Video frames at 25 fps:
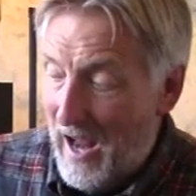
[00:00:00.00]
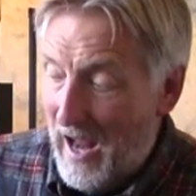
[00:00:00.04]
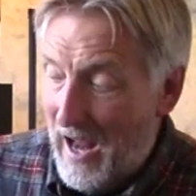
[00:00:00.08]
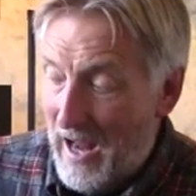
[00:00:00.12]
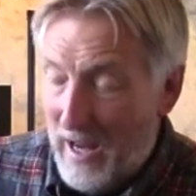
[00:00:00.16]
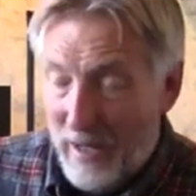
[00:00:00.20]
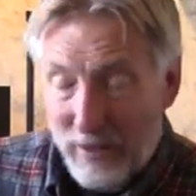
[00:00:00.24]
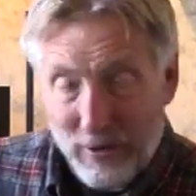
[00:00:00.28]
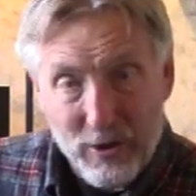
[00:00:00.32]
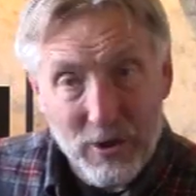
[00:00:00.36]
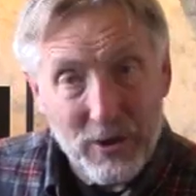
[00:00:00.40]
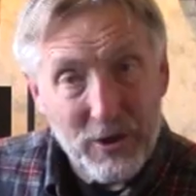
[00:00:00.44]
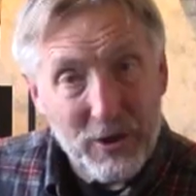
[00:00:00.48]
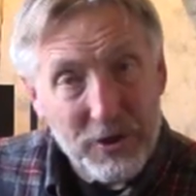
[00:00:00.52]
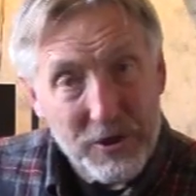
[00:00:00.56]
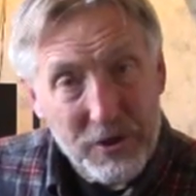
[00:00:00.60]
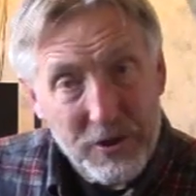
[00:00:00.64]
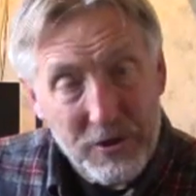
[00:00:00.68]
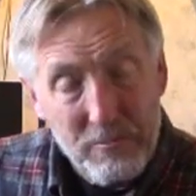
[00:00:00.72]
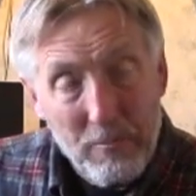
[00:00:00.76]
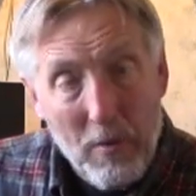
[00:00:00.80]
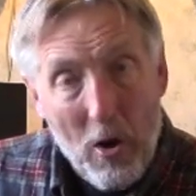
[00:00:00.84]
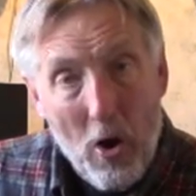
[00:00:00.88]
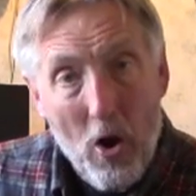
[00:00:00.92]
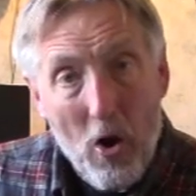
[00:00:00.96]
It looks
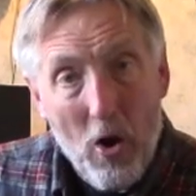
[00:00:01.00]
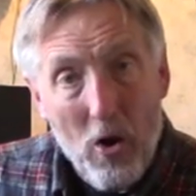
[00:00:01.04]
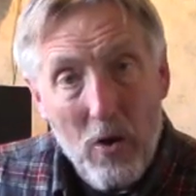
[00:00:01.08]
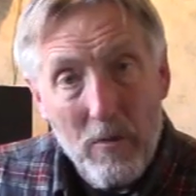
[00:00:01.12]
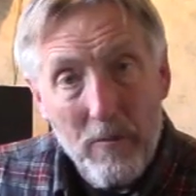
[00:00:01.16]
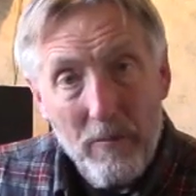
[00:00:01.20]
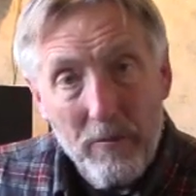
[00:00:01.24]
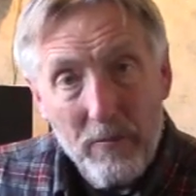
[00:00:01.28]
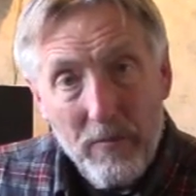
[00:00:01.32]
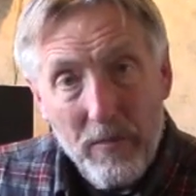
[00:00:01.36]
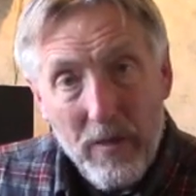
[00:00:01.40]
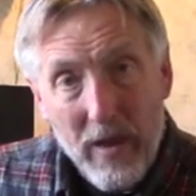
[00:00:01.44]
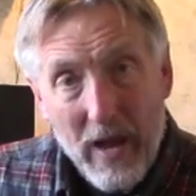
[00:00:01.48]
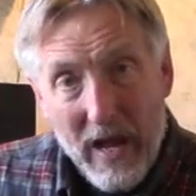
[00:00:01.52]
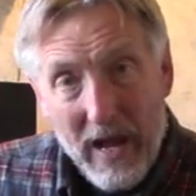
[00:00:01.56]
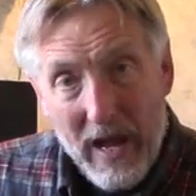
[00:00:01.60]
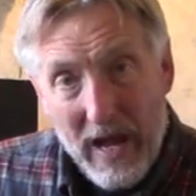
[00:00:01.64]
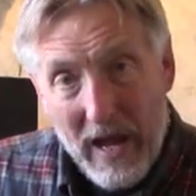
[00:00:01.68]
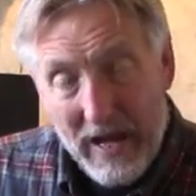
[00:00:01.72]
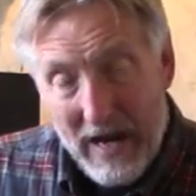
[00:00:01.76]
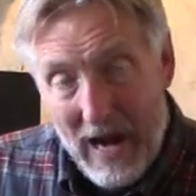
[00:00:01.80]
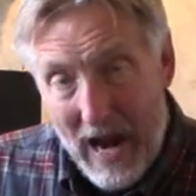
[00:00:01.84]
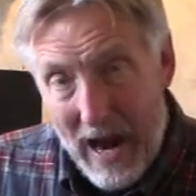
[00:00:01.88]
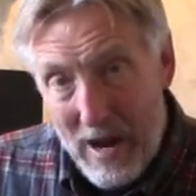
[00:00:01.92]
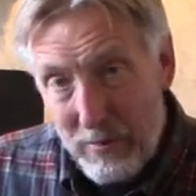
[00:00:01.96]
small,
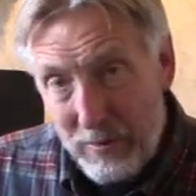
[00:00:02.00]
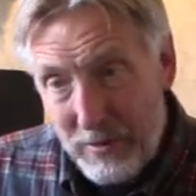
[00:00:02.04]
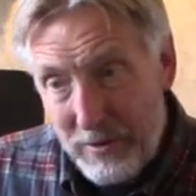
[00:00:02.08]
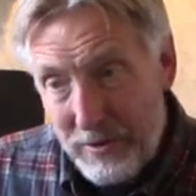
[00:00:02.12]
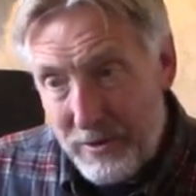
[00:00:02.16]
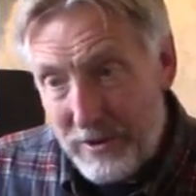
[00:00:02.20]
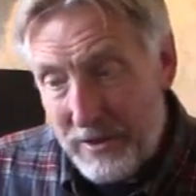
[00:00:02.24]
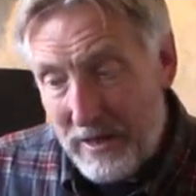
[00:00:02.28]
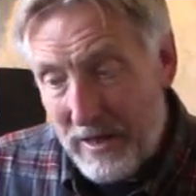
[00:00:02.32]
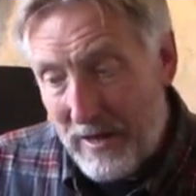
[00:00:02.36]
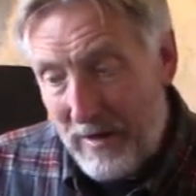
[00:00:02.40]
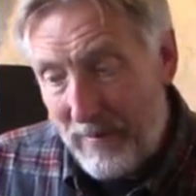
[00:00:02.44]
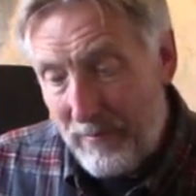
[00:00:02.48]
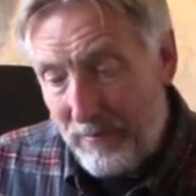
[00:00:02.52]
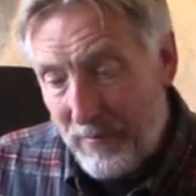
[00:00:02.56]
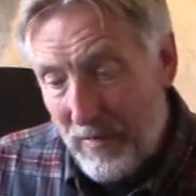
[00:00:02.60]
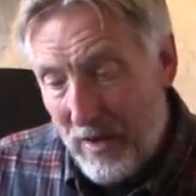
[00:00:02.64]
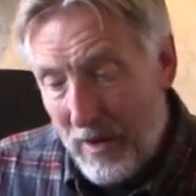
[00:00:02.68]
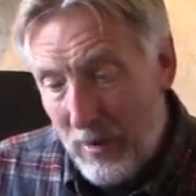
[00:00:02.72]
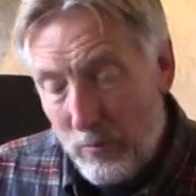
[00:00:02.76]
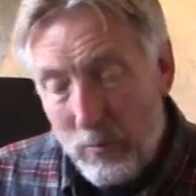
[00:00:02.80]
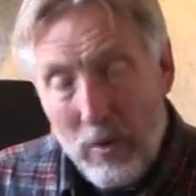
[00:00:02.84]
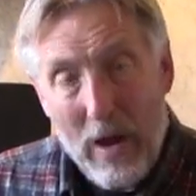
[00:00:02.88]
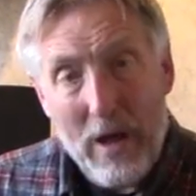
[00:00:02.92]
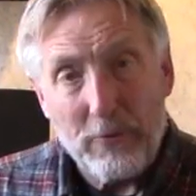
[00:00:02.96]
and I was
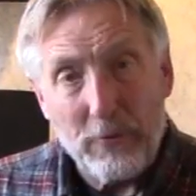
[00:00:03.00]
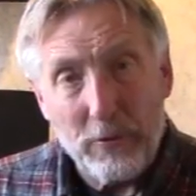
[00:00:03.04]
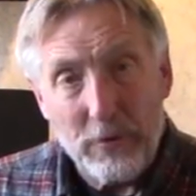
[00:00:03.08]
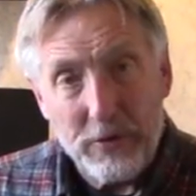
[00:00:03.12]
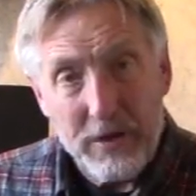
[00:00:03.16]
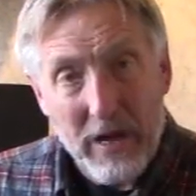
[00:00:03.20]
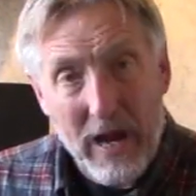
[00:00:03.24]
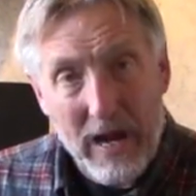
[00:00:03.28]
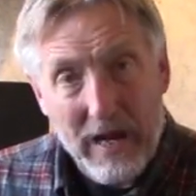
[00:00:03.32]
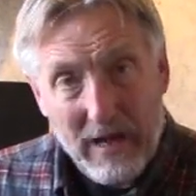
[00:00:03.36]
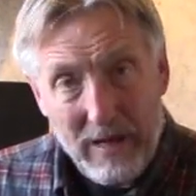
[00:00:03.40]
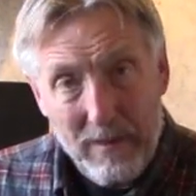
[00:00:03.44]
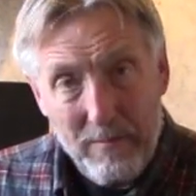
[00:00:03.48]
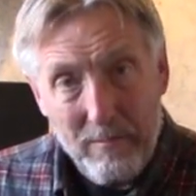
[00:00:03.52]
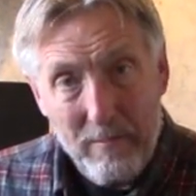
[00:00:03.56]
rather taken